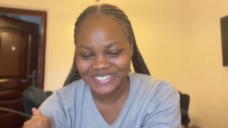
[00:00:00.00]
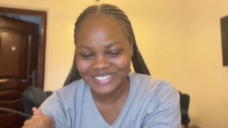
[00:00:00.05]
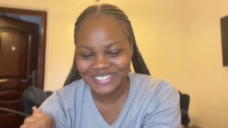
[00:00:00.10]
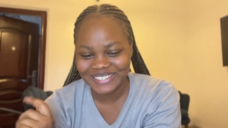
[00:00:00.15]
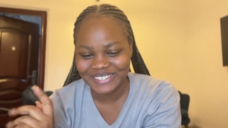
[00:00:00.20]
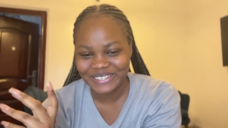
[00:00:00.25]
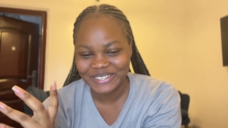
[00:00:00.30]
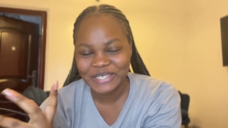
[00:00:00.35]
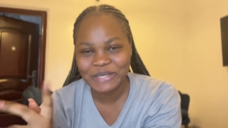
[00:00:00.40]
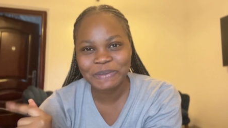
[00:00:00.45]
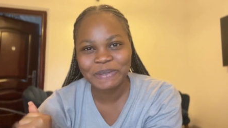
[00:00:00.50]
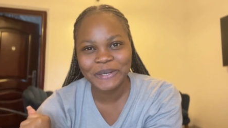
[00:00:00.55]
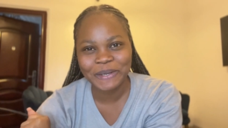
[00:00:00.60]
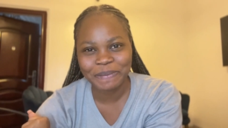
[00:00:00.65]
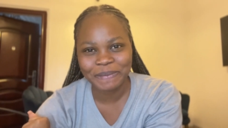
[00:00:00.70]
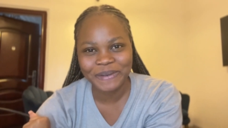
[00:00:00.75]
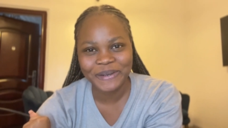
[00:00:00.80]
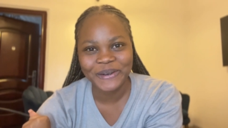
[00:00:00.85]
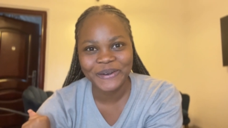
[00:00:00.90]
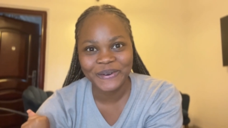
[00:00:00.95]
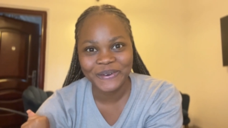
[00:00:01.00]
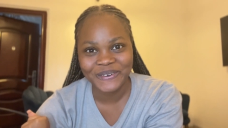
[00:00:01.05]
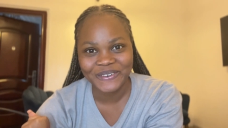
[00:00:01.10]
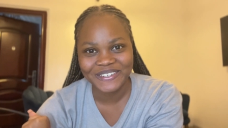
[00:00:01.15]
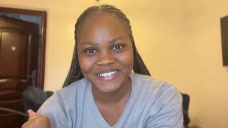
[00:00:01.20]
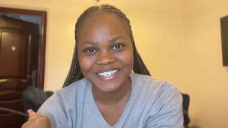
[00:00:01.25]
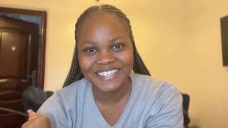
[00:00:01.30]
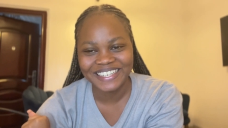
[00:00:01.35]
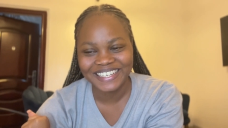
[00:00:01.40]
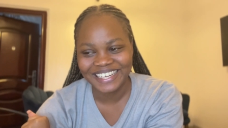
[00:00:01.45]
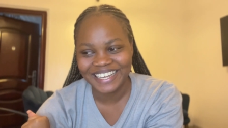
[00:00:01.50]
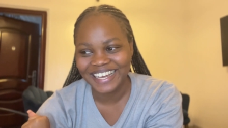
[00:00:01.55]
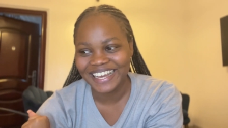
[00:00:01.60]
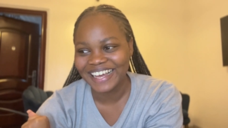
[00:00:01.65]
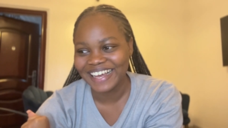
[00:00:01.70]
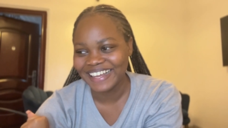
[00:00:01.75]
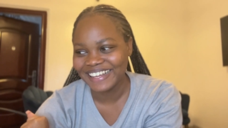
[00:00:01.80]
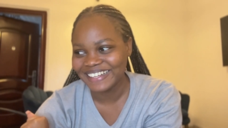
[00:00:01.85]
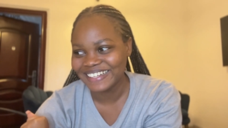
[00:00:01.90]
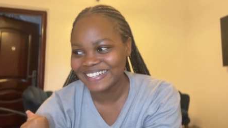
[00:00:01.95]
you know it's becoming awkward
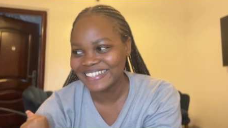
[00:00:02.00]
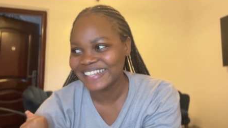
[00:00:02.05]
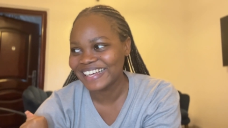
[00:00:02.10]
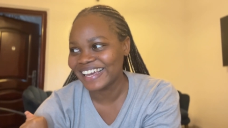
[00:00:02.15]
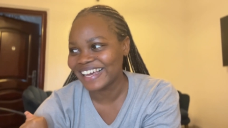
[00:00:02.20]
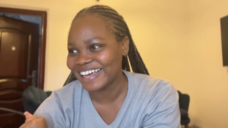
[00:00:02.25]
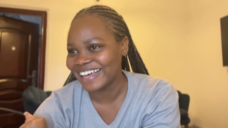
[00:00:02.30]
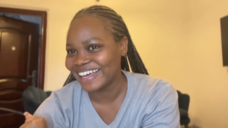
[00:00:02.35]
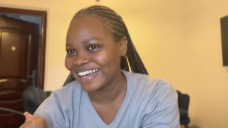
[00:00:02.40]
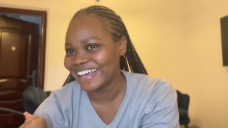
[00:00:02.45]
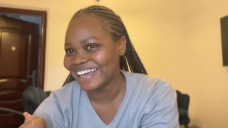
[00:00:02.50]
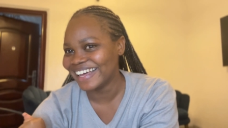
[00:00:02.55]
yeah yeah